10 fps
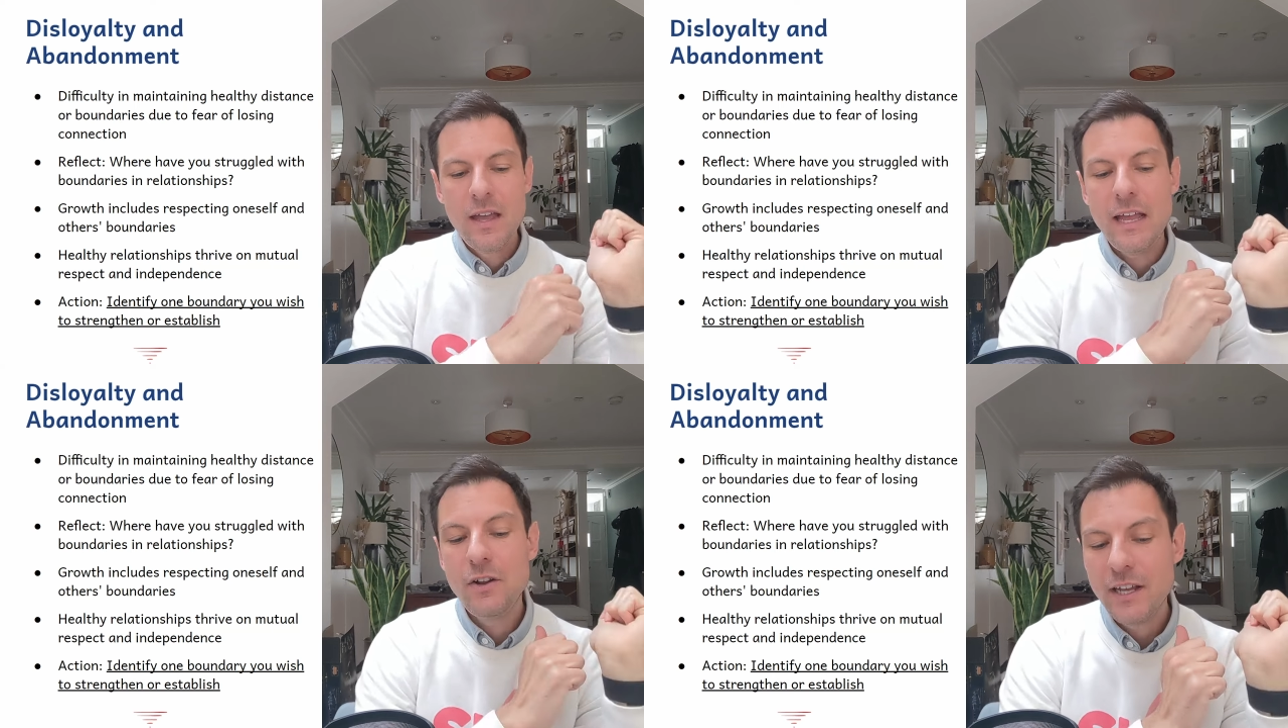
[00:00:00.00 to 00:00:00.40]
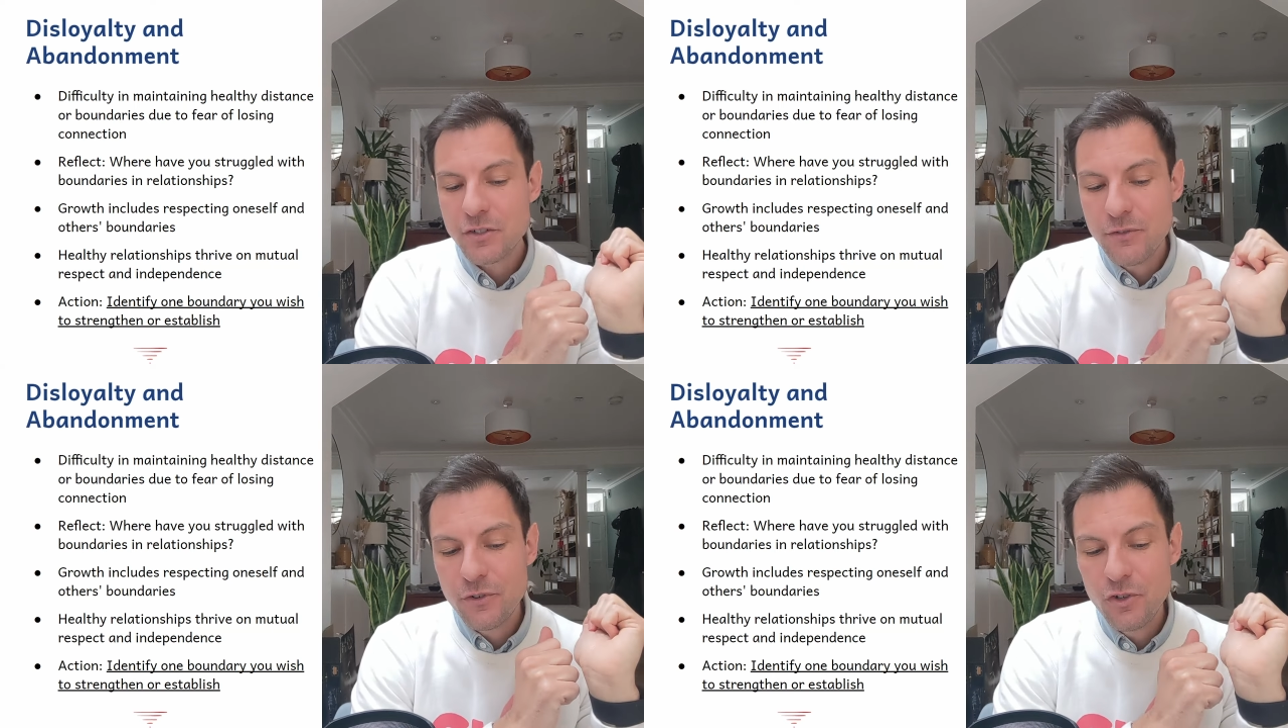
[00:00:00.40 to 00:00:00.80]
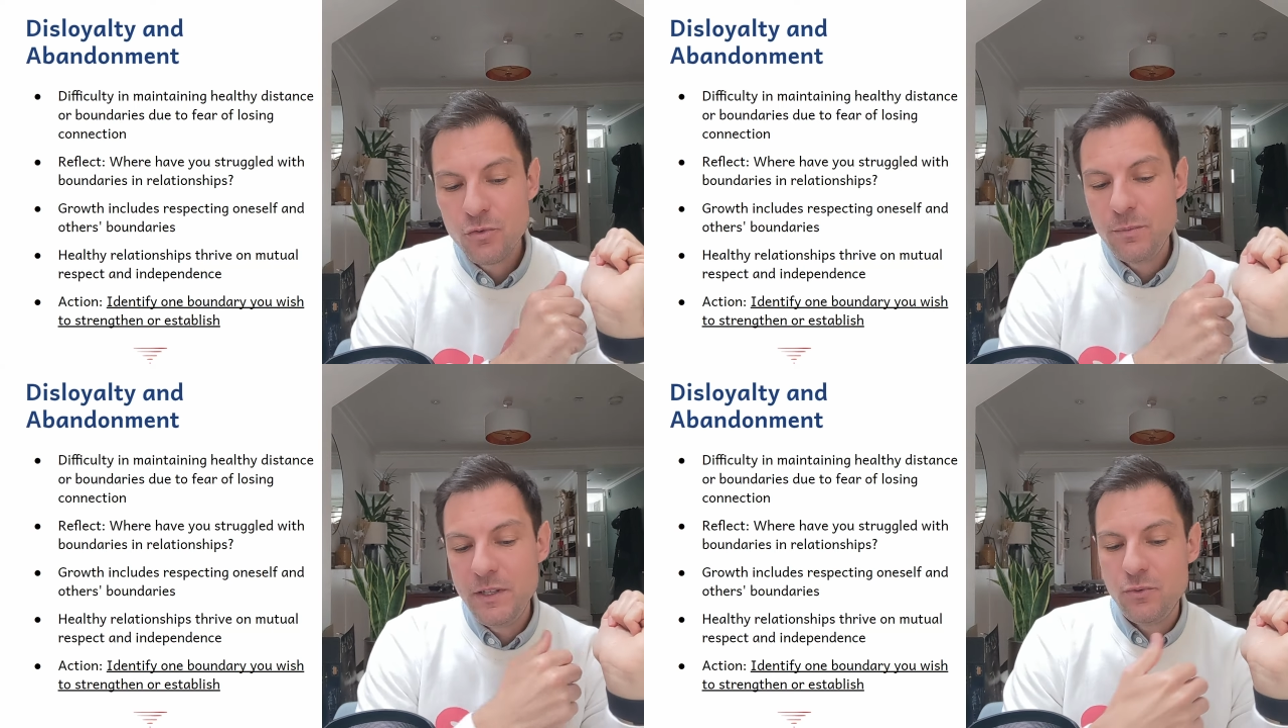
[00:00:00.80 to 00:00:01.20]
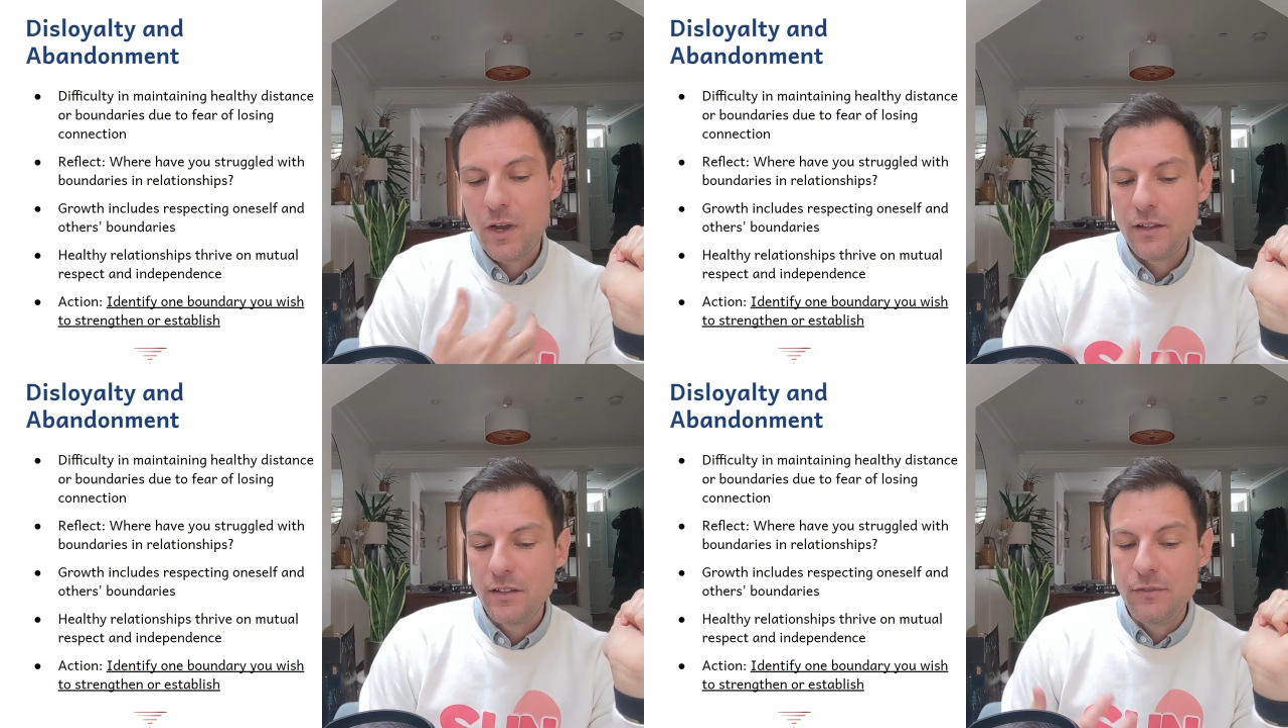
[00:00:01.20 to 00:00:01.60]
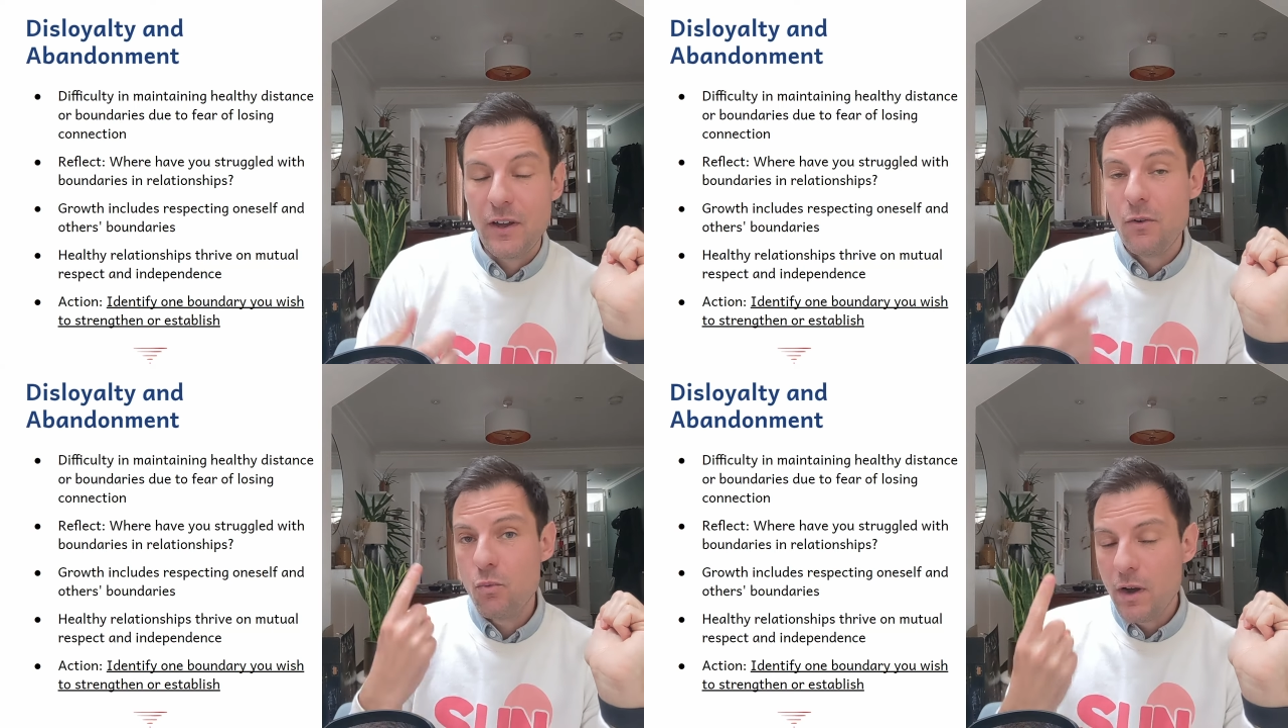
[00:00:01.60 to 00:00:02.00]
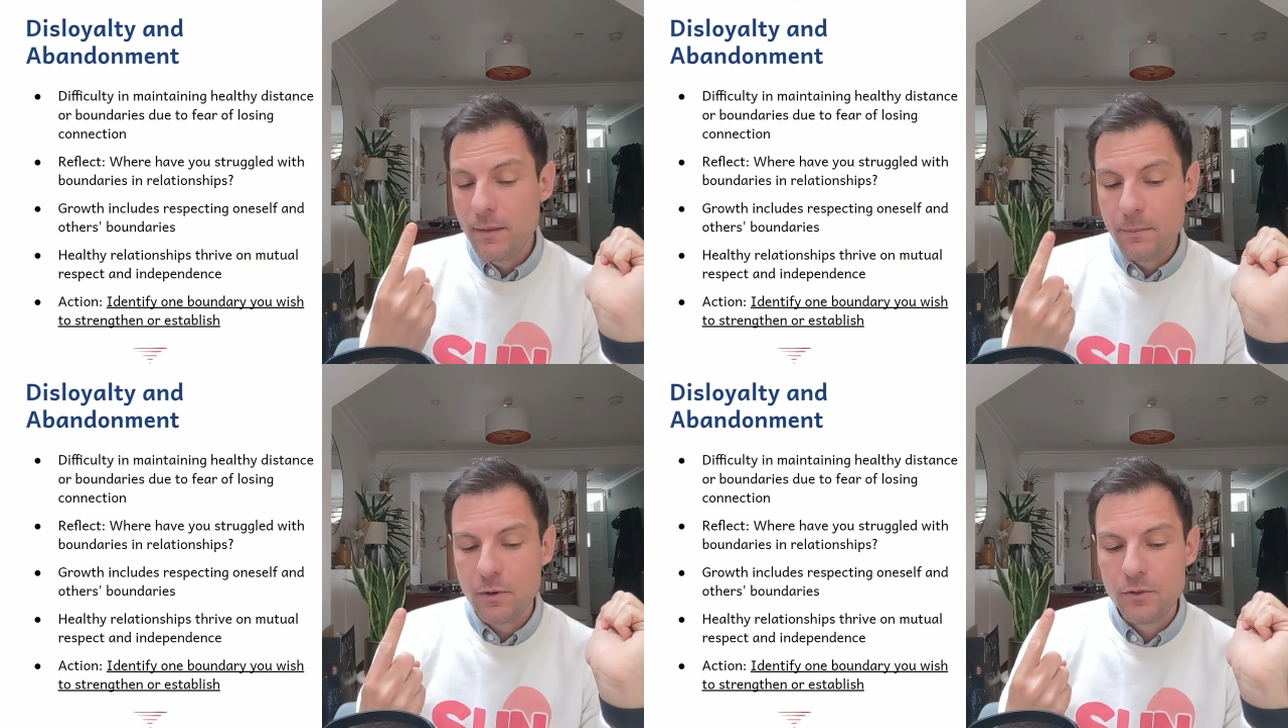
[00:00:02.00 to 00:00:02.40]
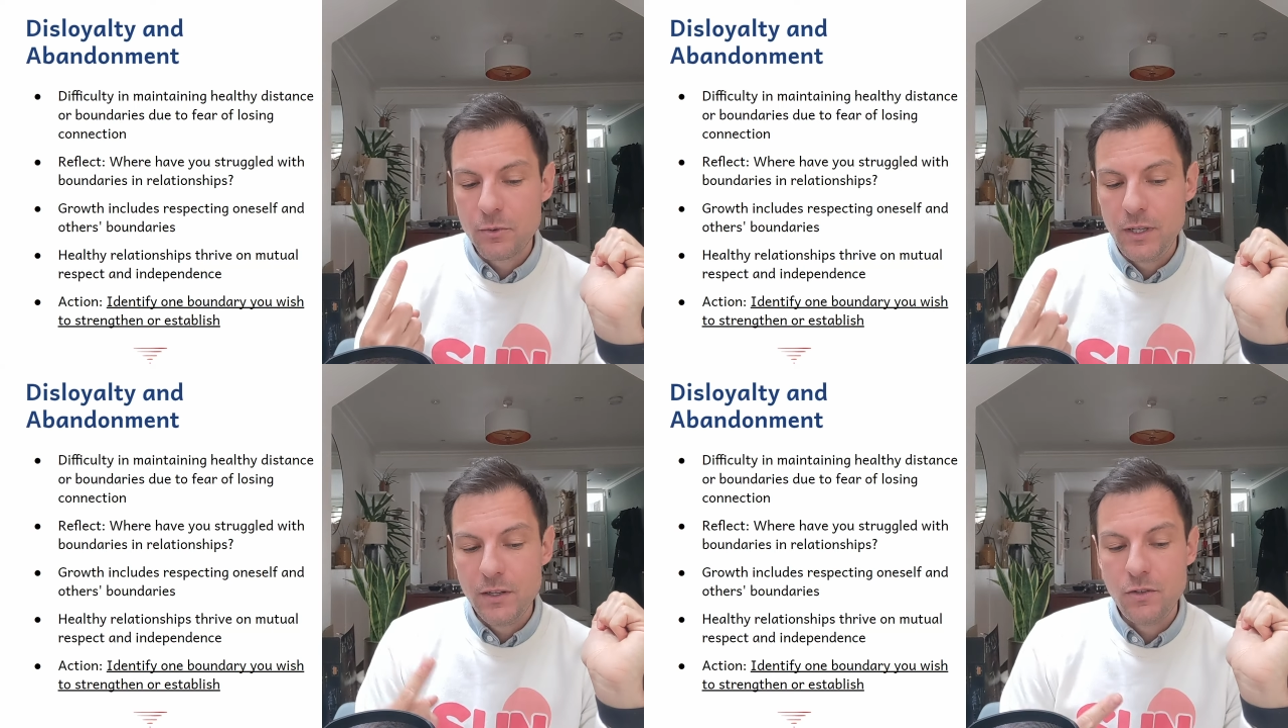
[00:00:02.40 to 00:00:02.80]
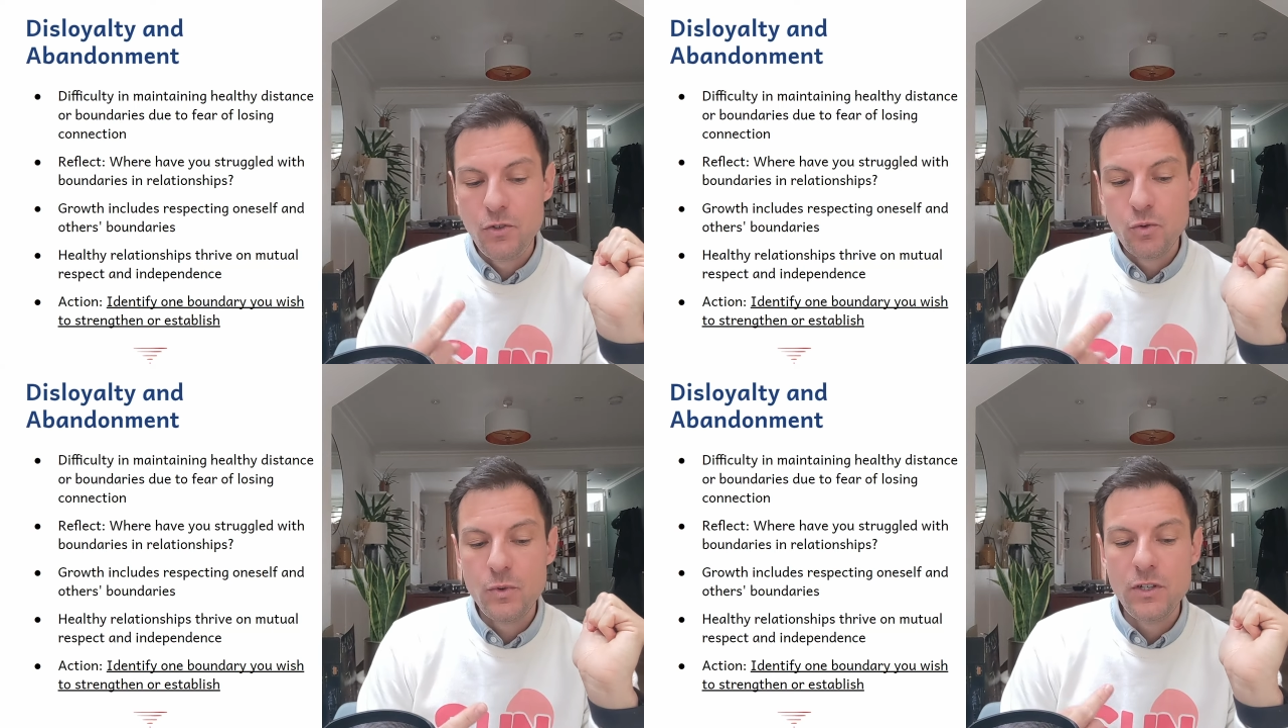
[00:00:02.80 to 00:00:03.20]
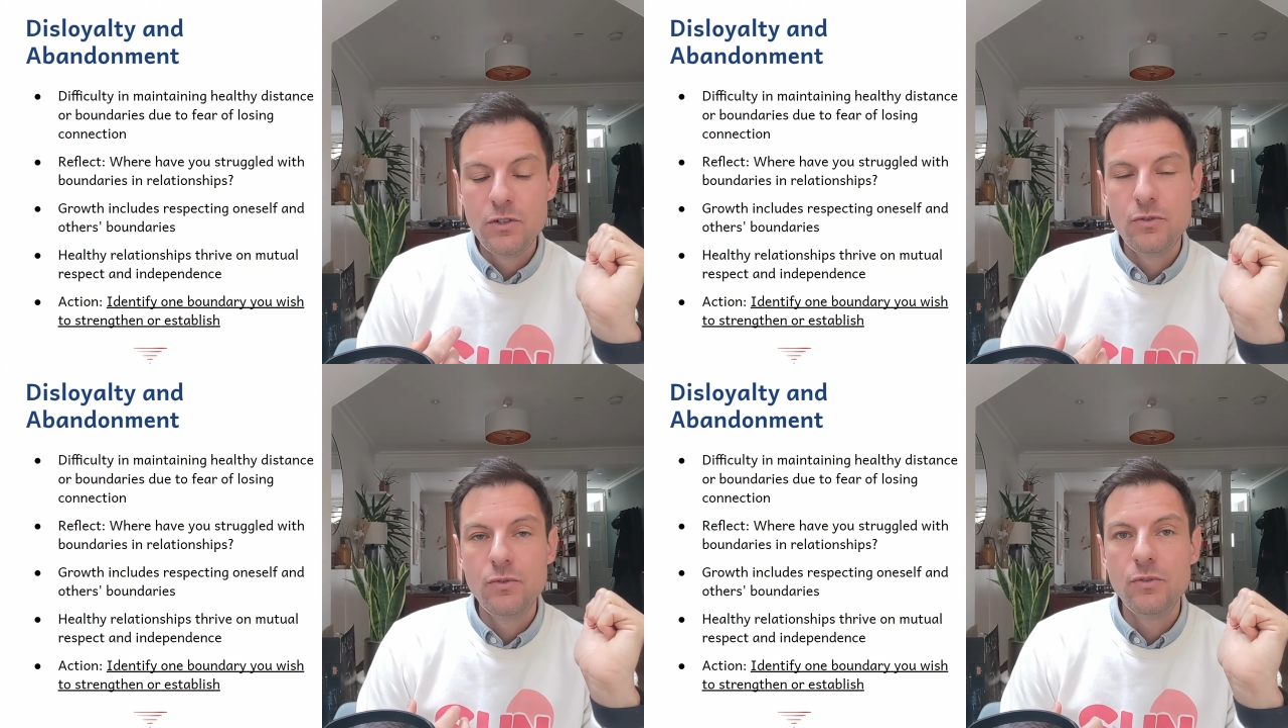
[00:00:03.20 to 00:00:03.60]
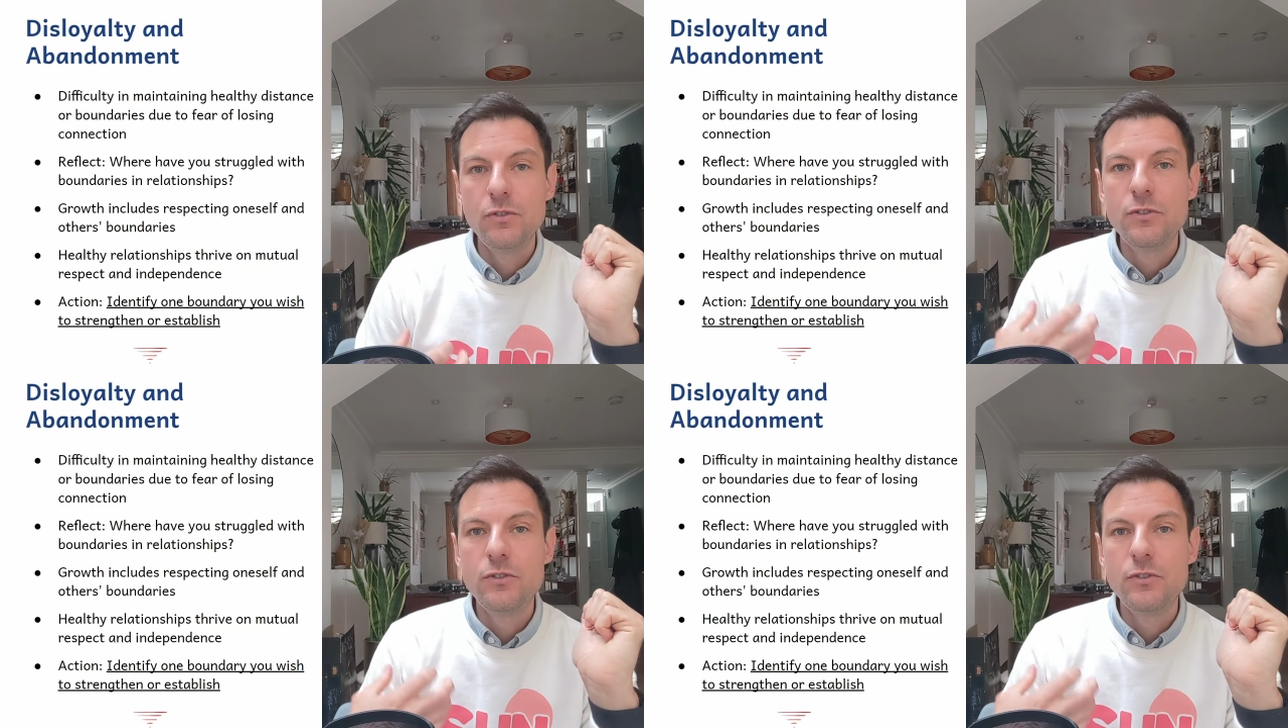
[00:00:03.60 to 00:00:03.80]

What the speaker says: And an action for you would be to identify one boundary you wish to